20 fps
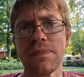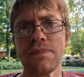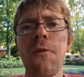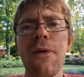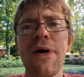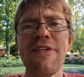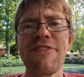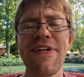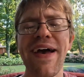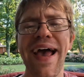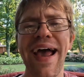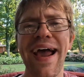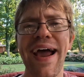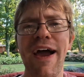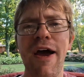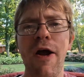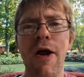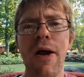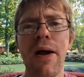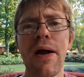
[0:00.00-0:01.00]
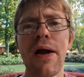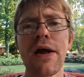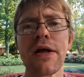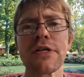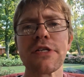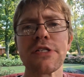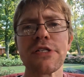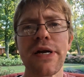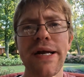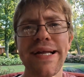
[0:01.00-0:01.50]
With our
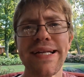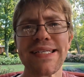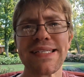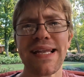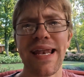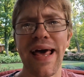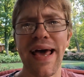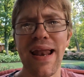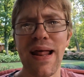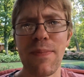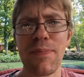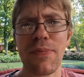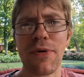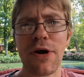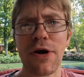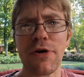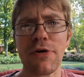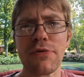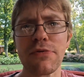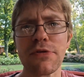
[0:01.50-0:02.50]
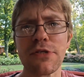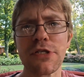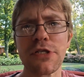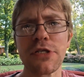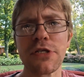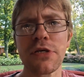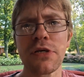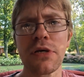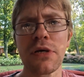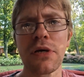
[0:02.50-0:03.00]
constraints-led
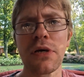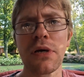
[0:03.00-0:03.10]
approach,